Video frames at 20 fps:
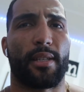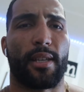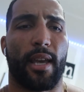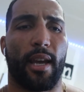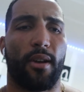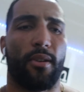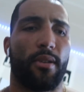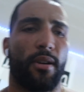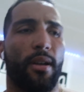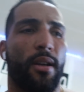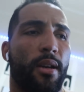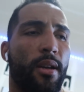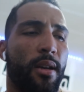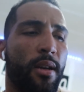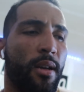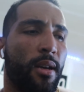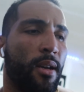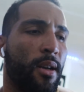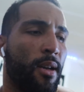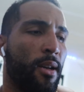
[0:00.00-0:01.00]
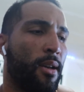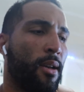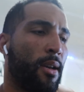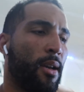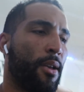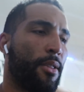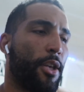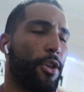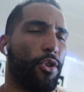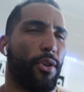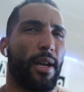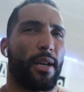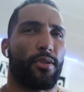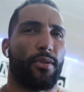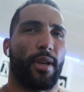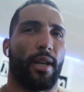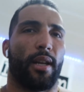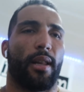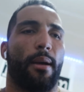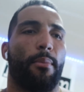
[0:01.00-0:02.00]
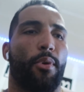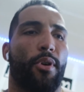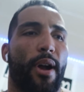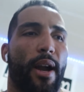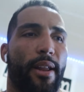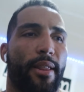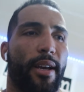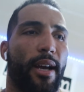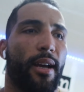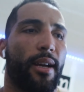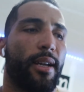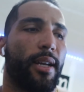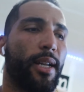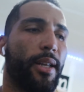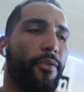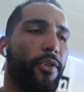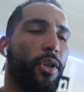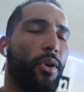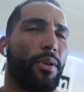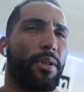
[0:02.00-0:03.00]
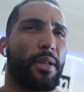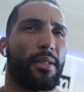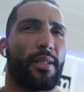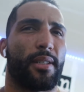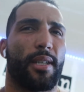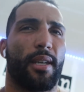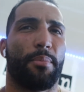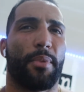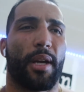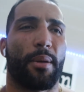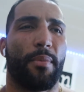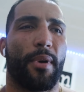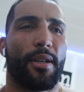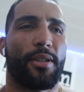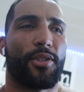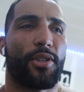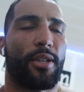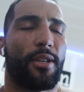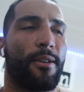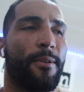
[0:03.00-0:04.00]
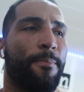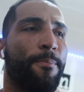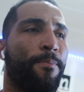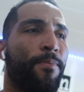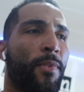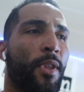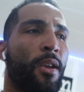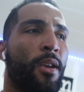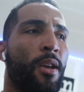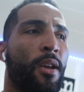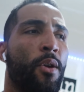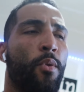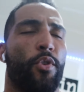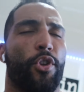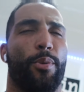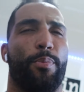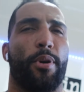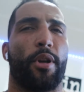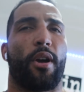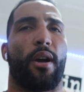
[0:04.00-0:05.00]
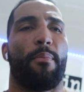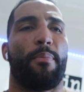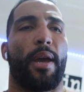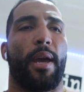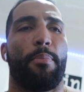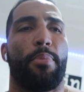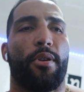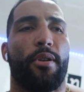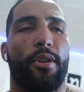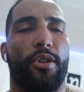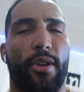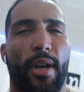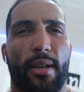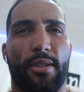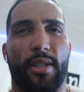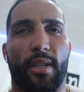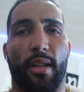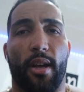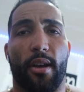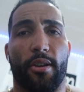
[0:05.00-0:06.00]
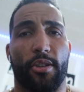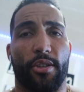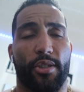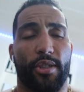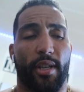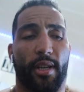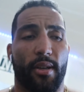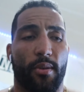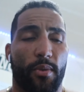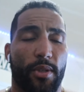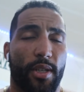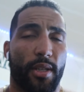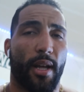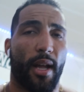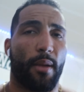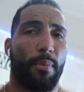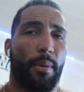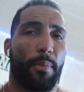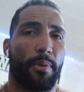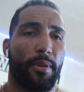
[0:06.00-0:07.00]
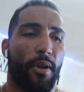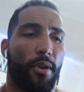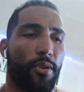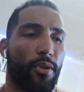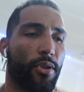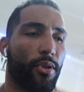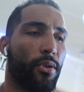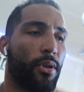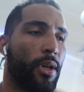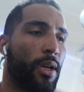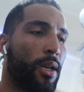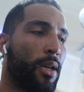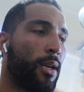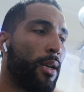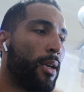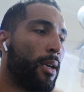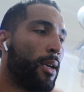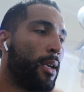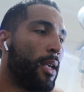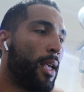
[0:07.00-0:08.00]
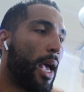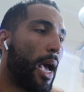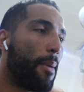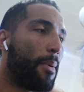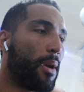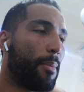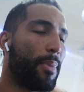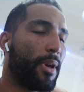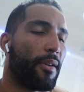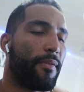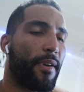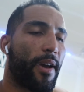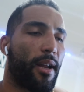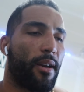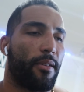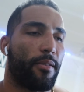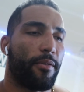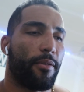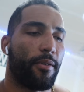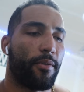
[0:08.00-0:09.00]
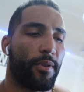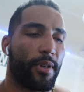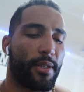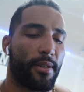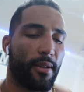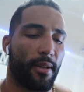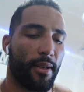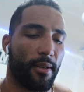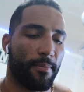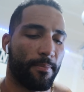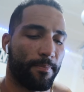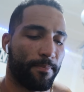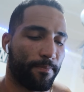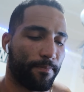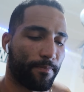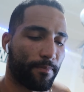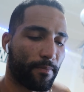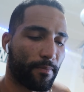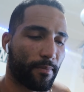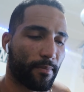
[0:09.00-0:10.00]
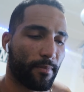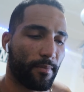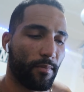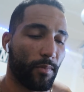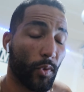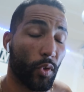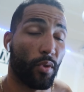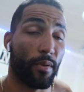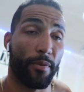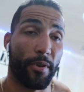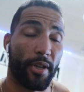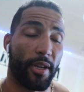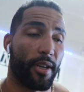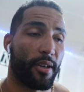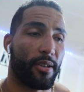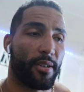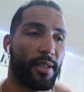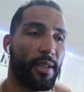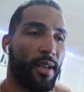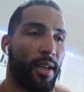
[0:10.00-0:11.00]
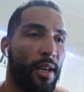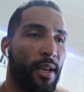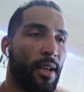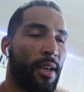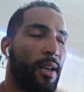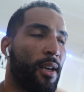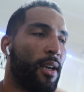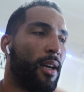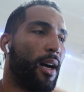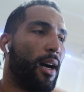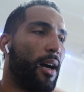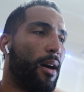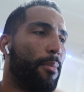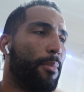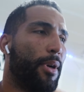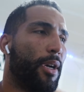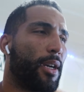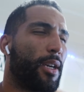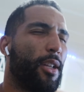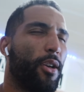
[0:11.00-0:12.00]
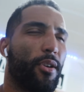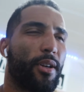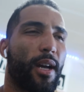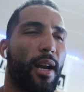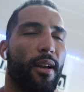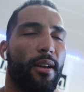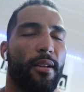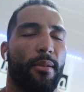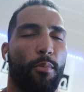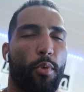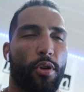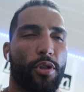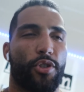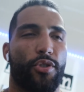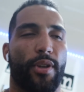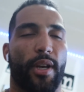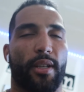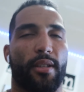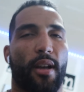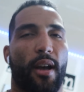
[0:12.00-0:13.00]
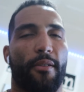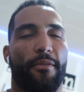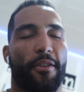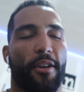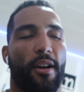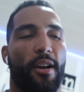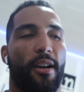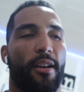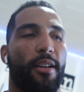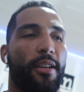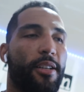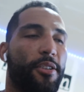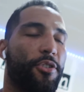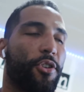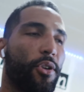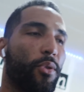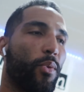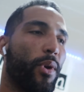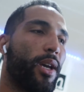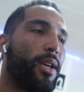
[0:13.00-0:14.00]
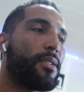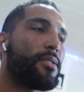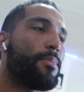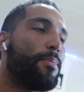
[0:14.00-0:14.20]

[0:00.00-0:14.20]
count, then you guys will get a lot more out of that. And even though it doesn't seem like much, when you put it on paper, you actually log your shit, which a lot of people don't do. I've been a big fan of recently, well, for years. But you know, kind of more strict off and on in certain ways.